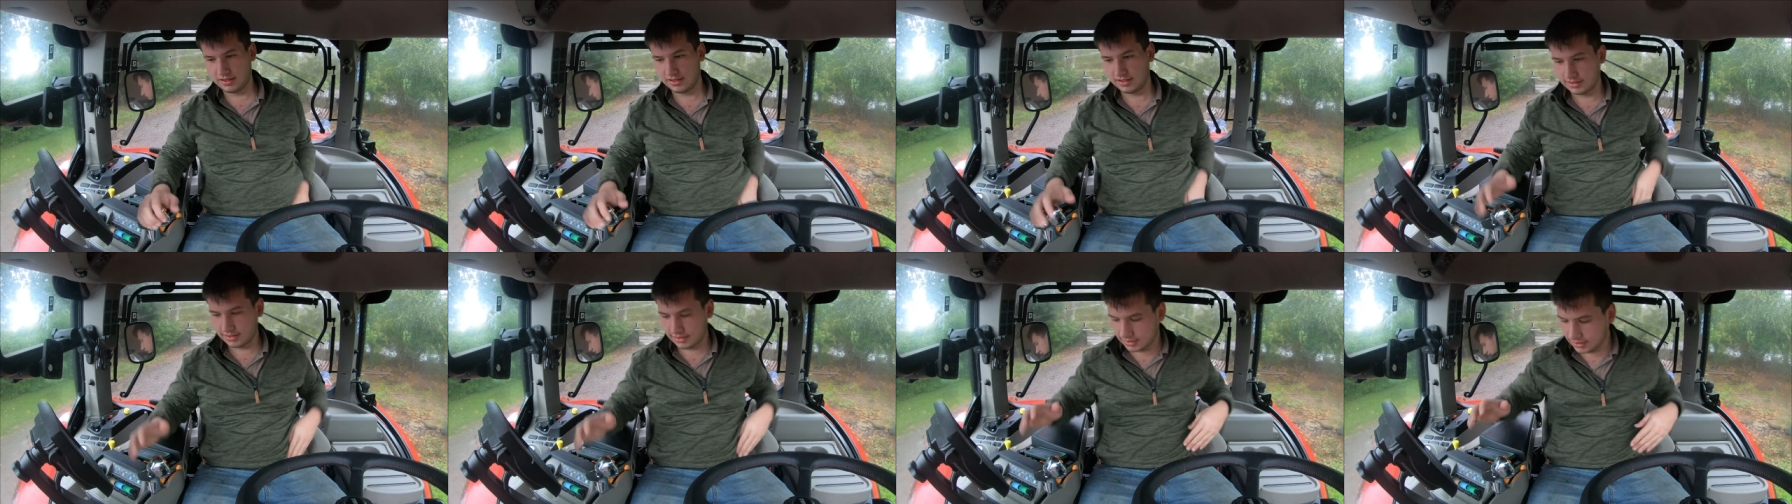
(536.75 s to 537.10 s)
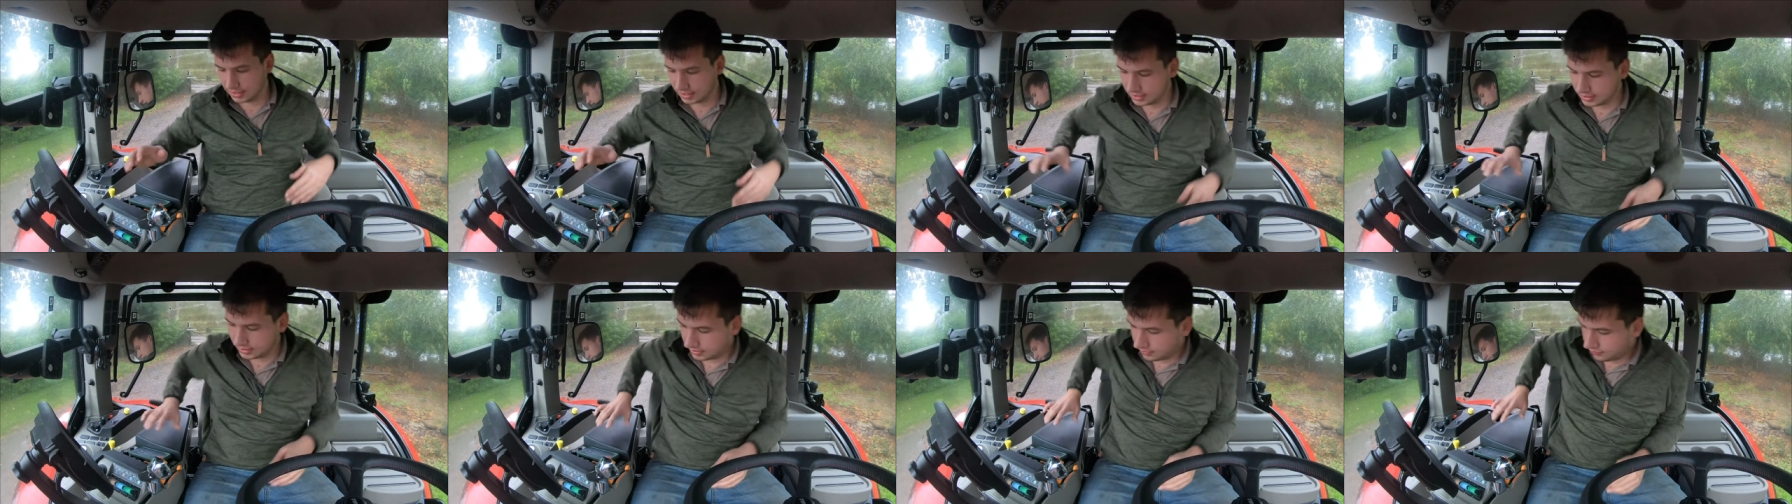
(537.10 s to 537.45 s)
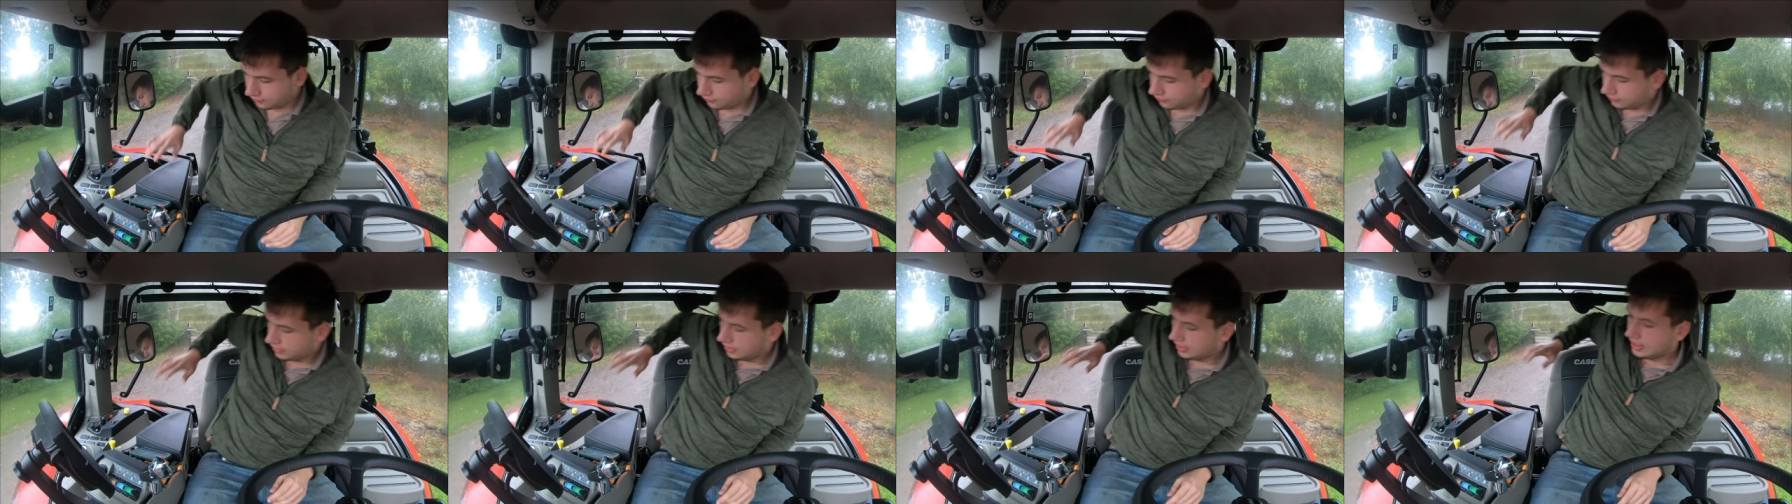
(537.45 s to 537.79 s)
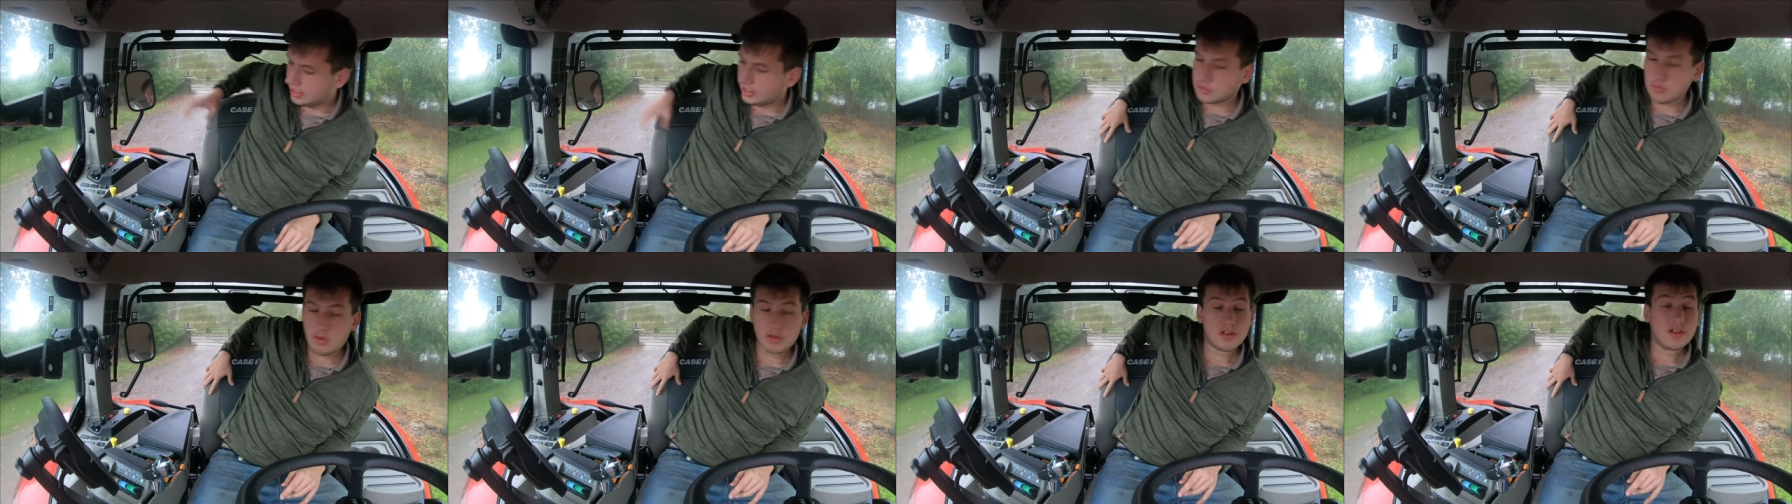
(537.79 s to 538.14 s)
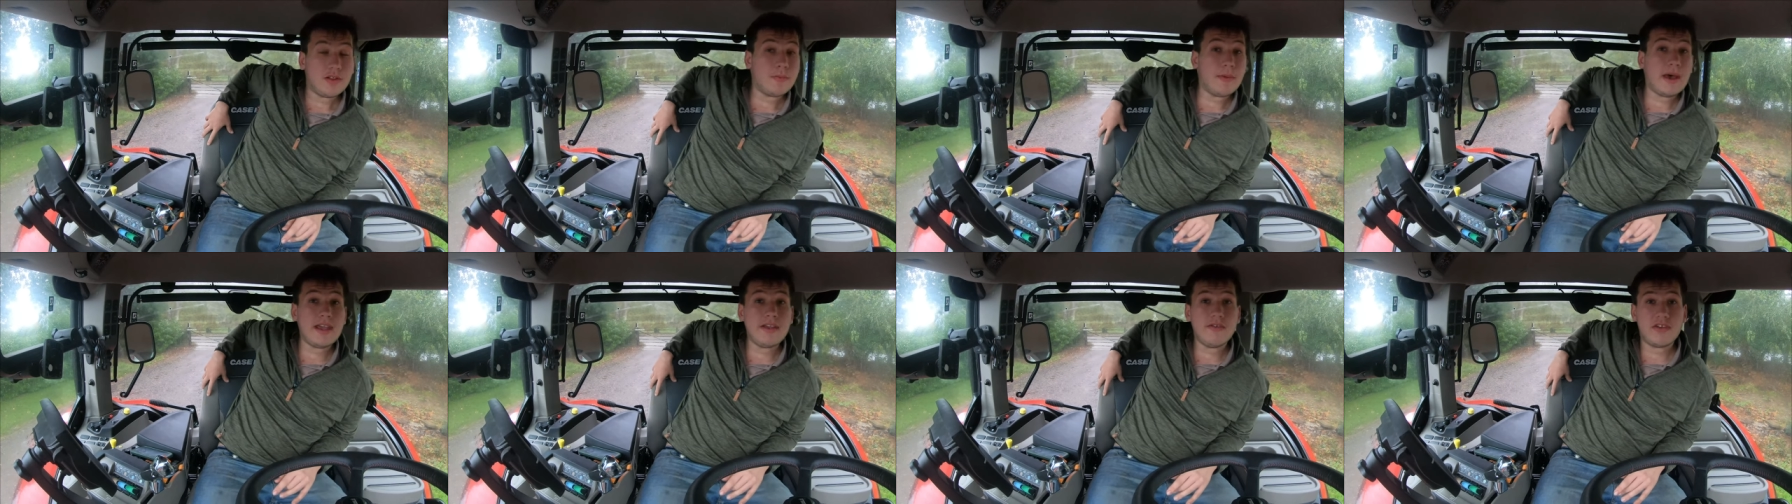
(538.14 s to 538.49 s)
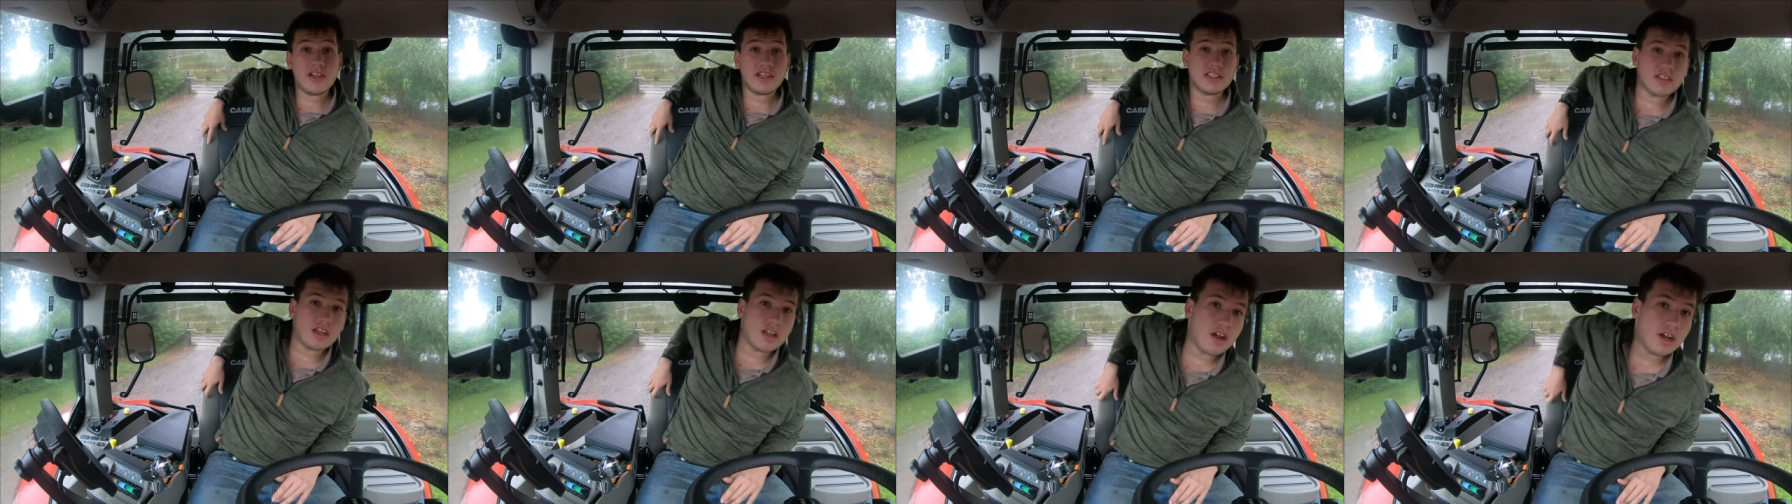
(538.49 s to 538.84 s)
The seat is one of the main
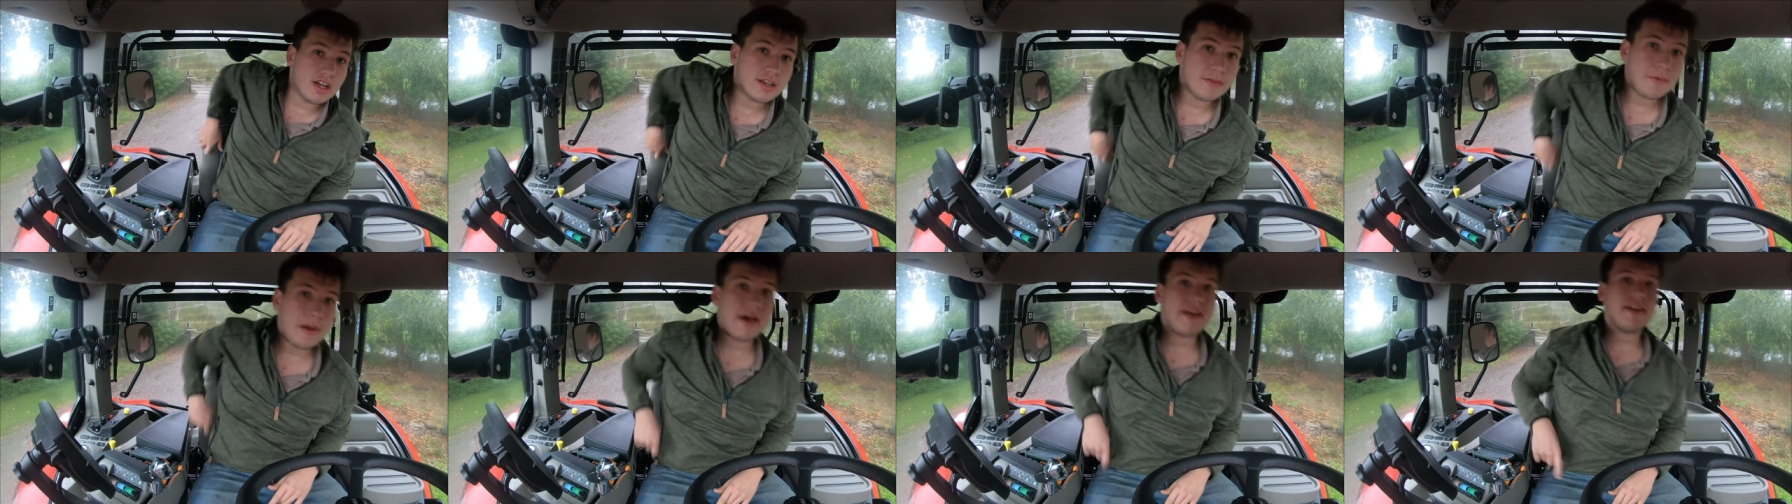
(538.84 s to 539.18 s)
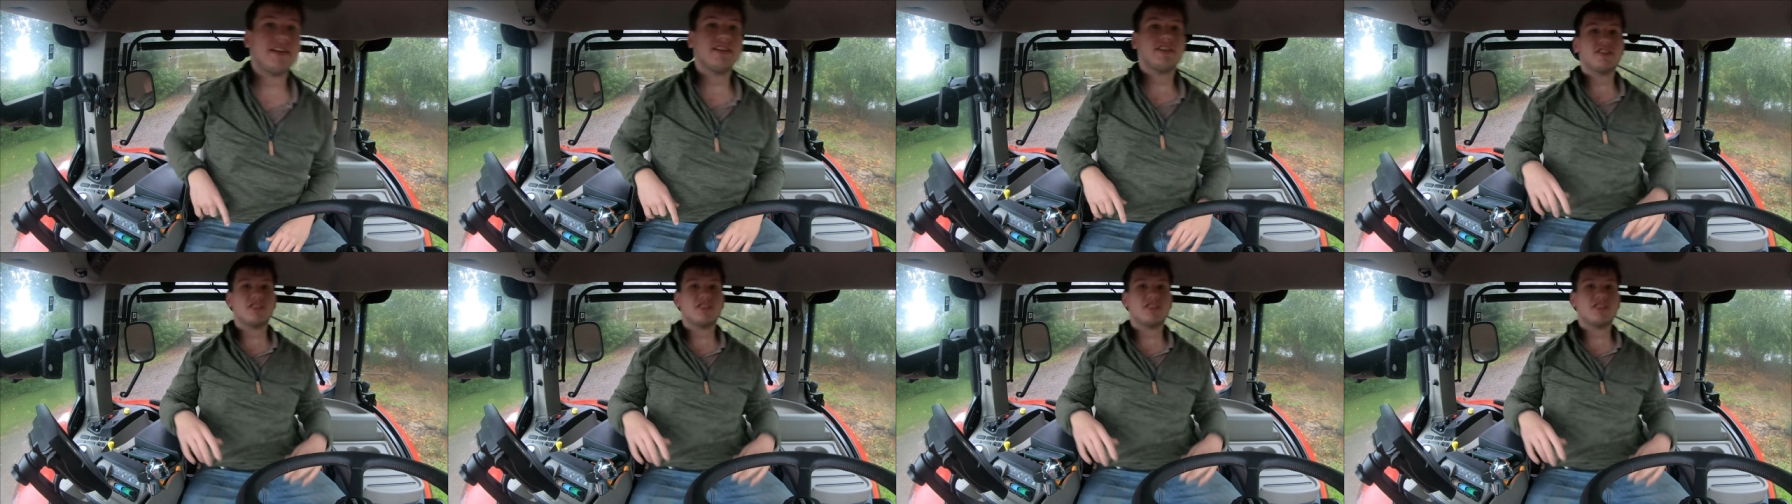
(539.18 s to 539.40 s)
things I like about it.